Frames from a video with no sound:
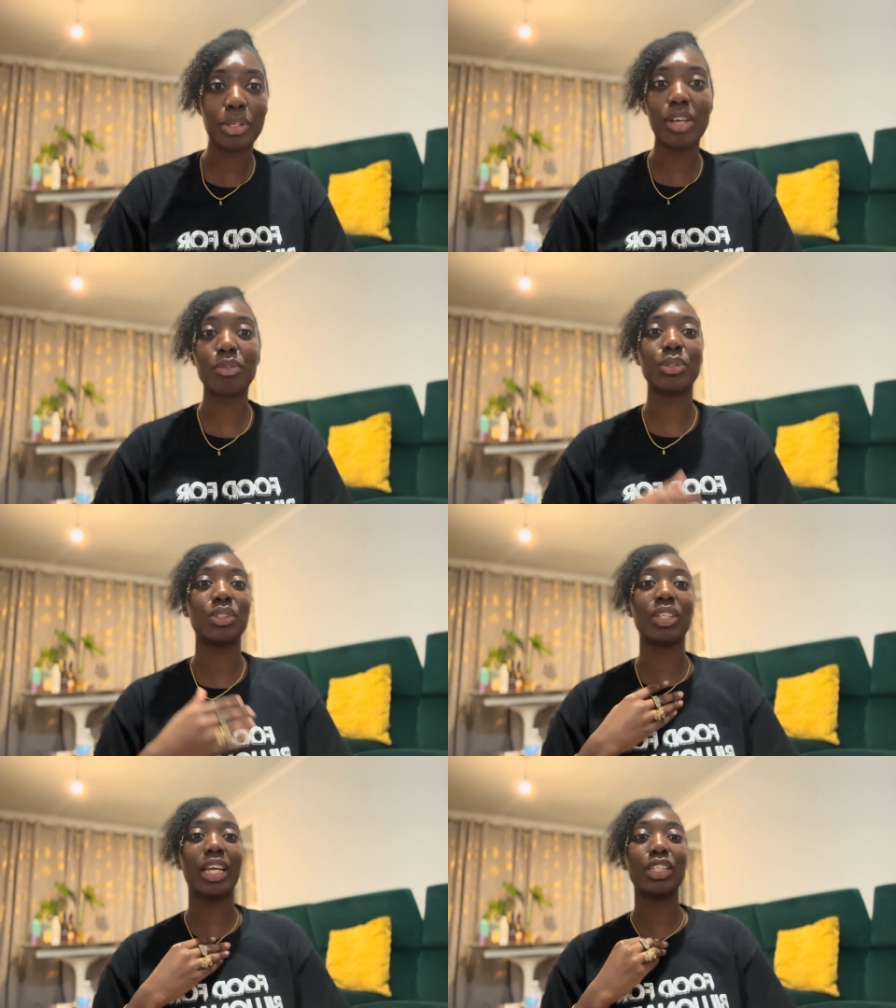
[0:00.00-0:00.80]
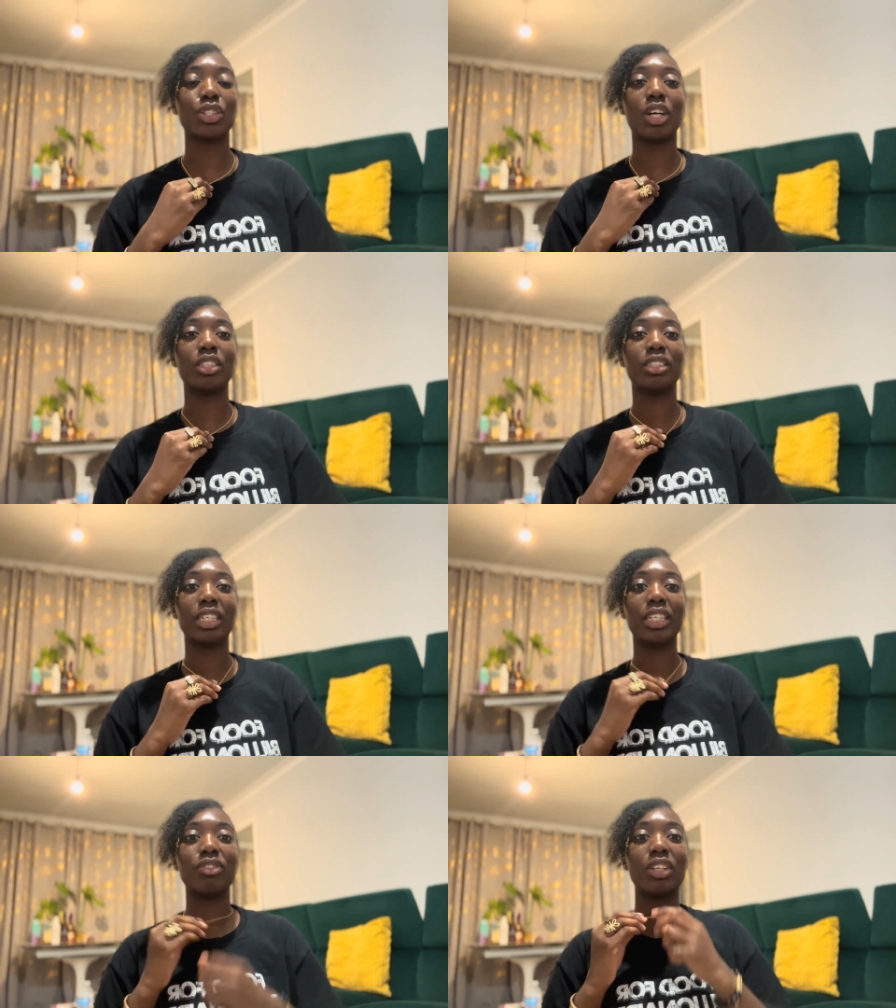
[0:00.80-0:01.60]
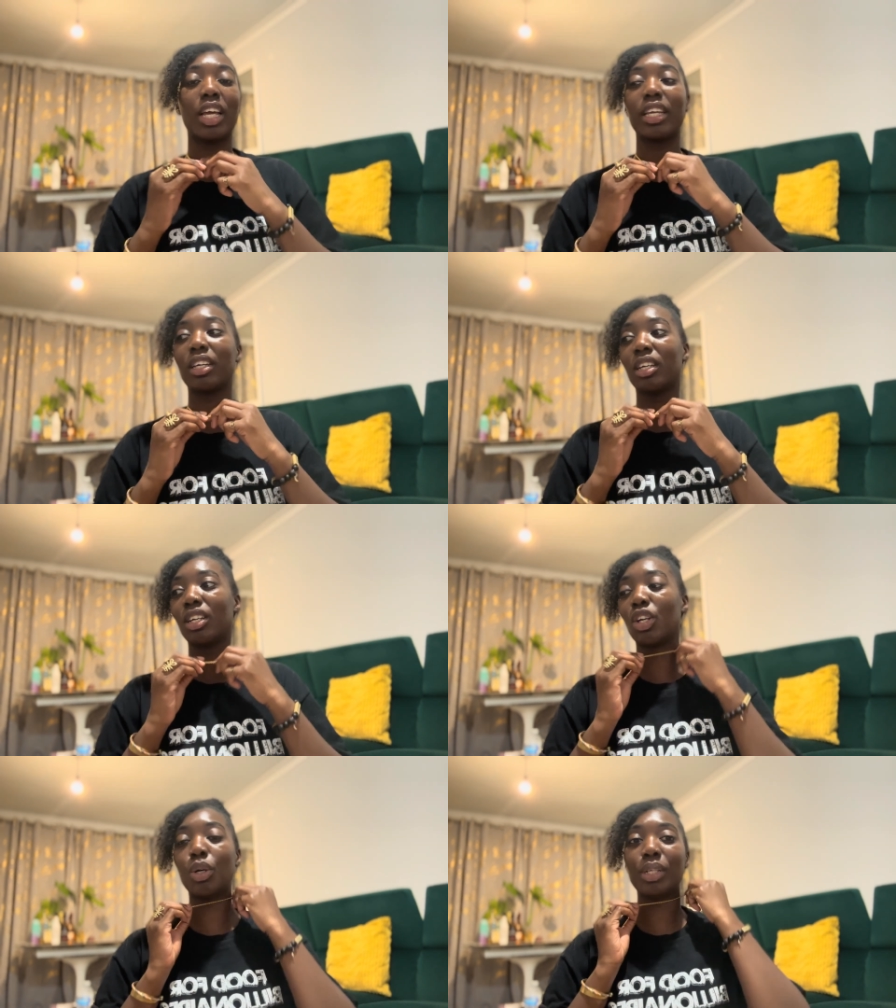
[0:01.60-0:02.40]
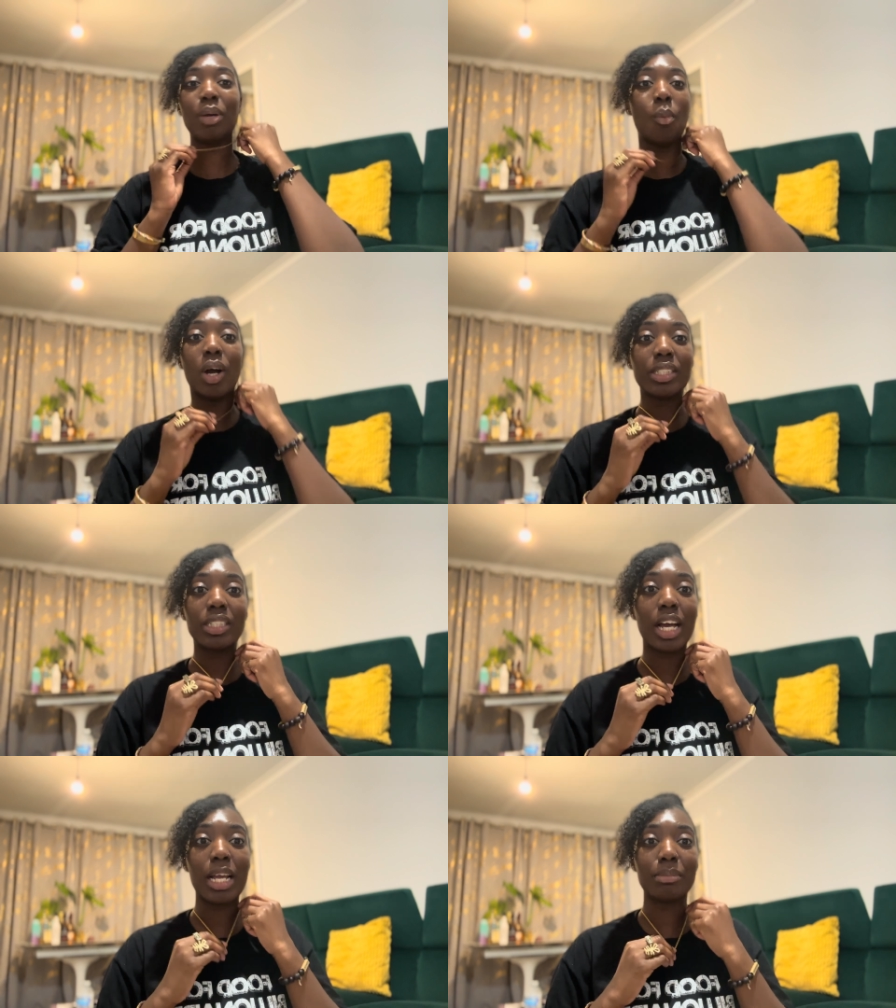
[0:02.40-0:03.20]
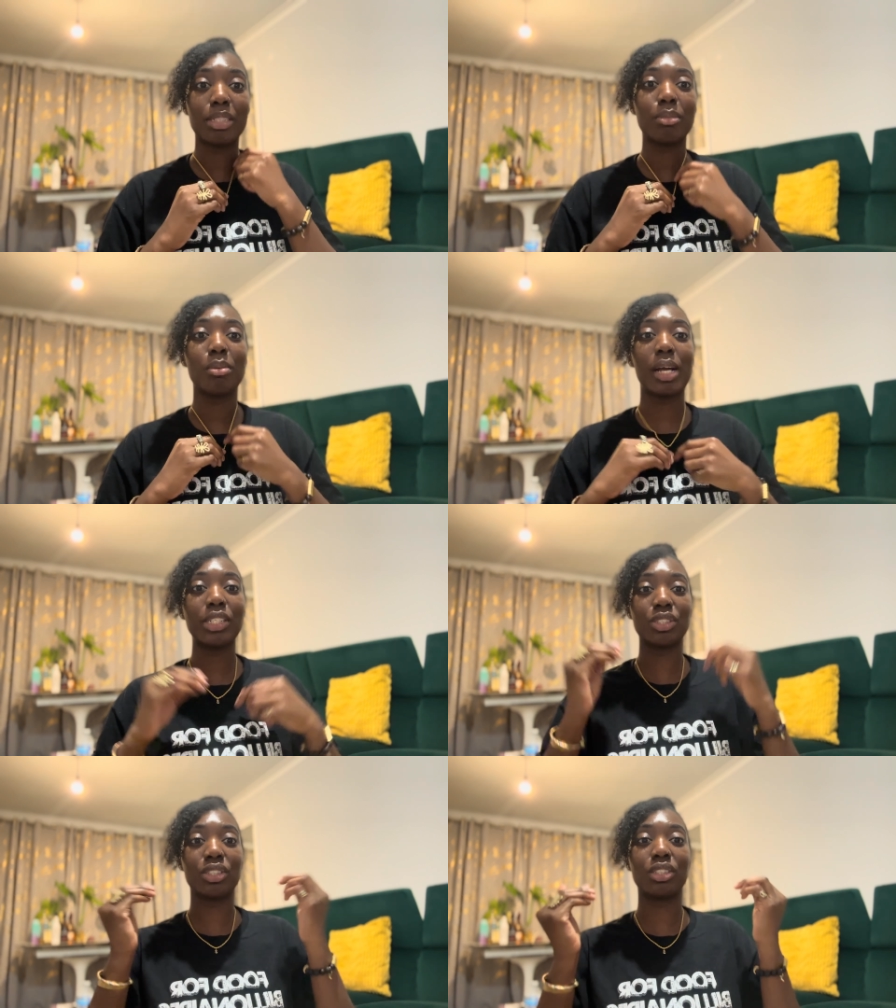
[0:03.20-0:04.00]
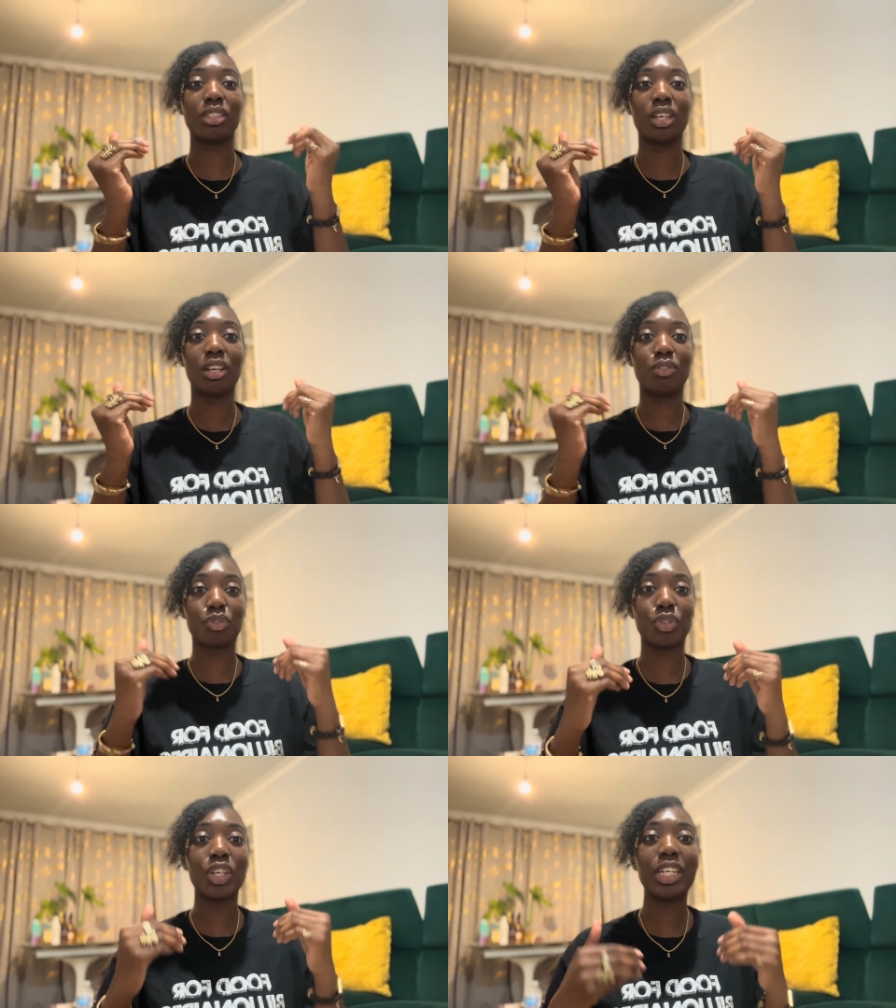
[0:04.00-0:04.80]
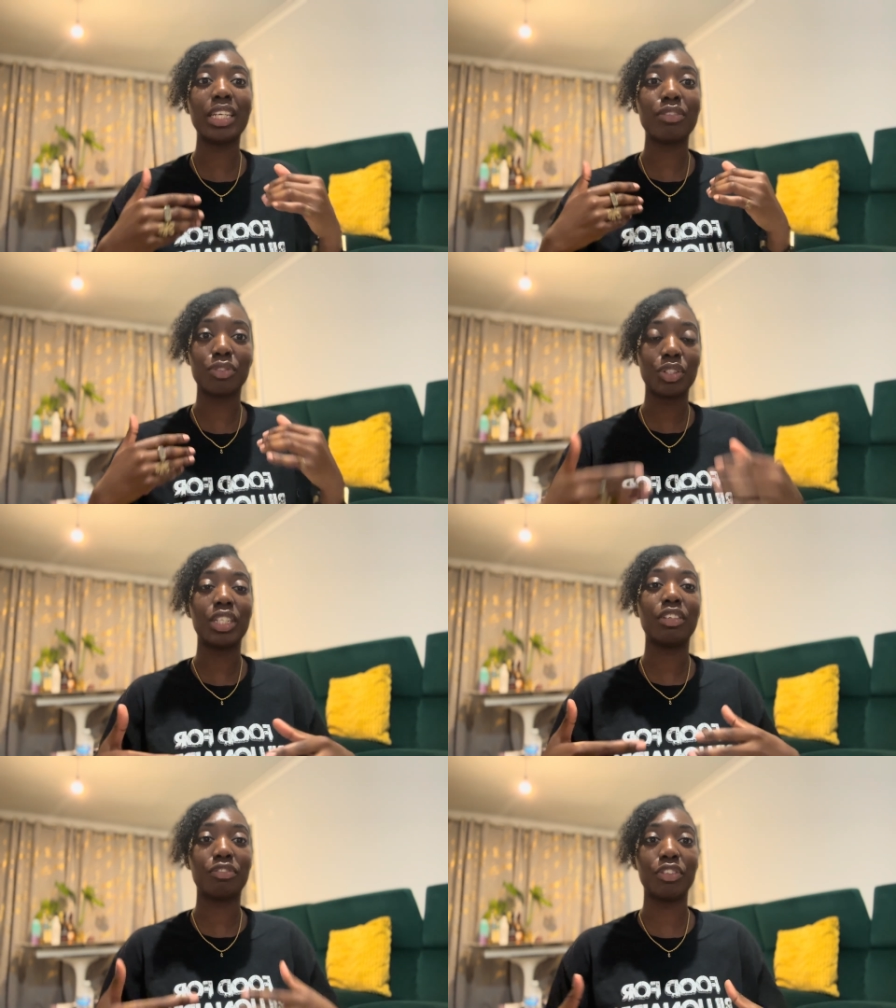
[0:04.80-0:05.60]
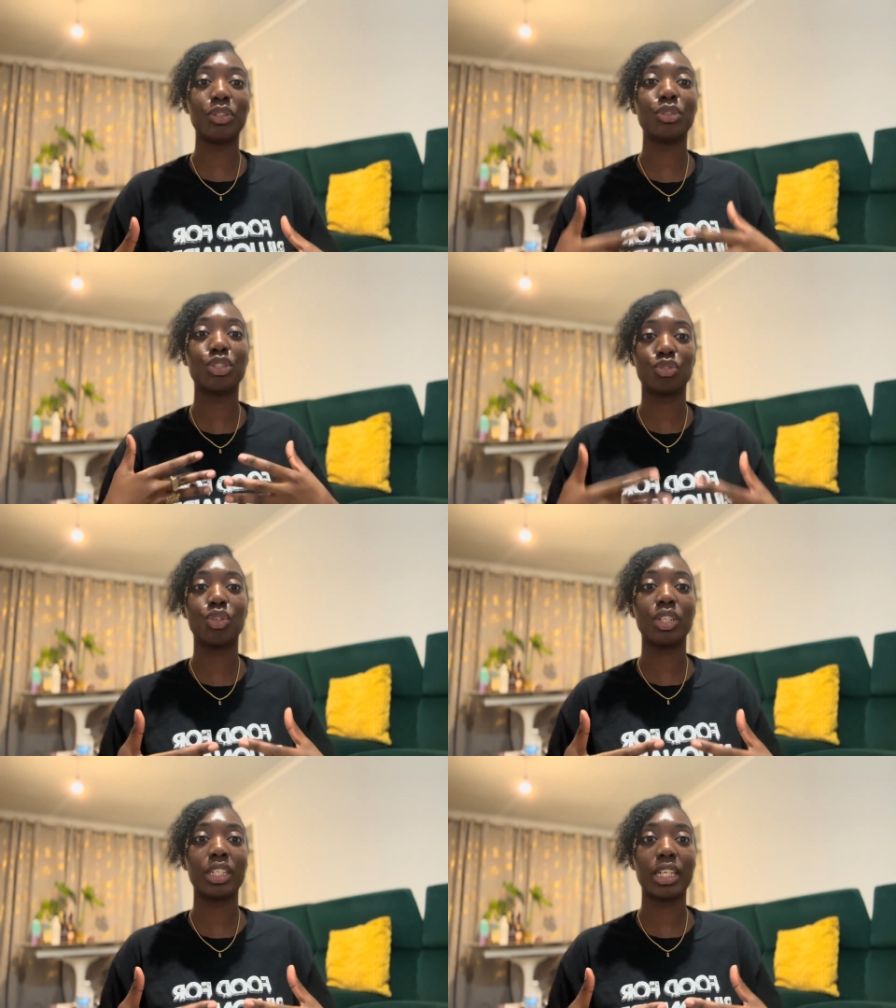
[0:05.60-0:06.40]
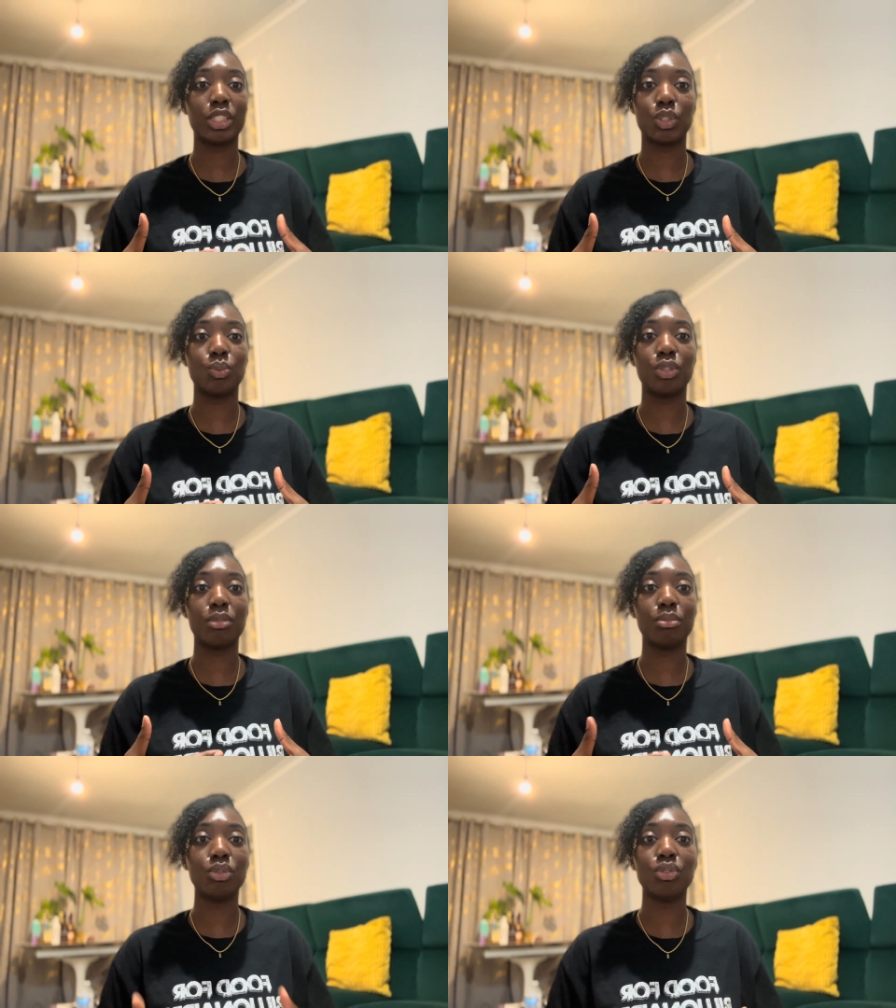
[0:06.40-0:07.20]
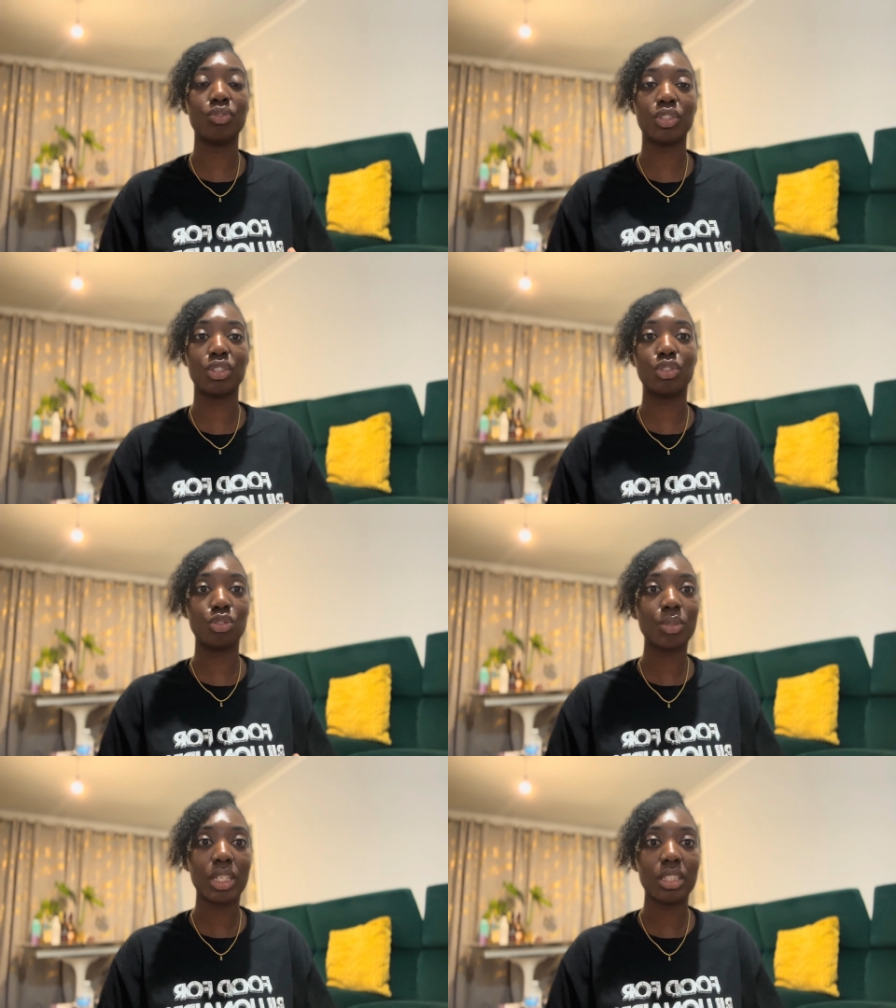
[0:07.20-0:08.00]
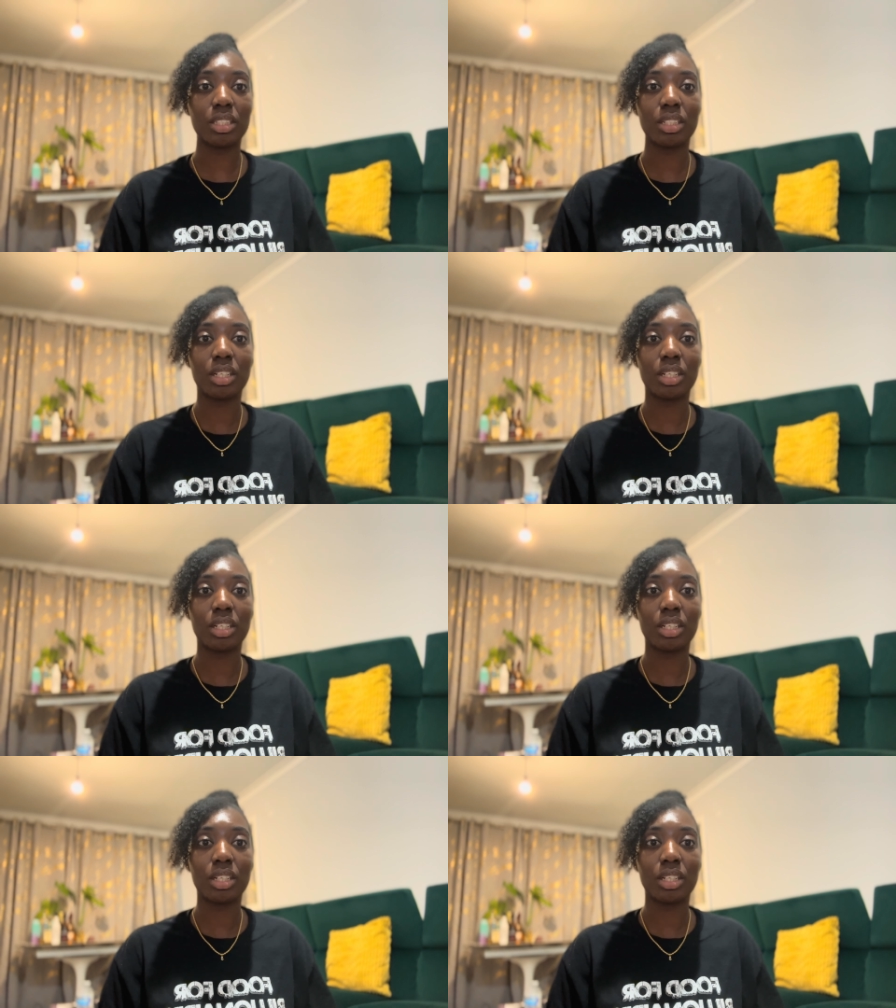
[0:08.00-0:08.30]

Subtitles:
Not everyone's going to get a chance to even like go there one time. Someone might just really, really feel strongly that they just want to move and just do it, and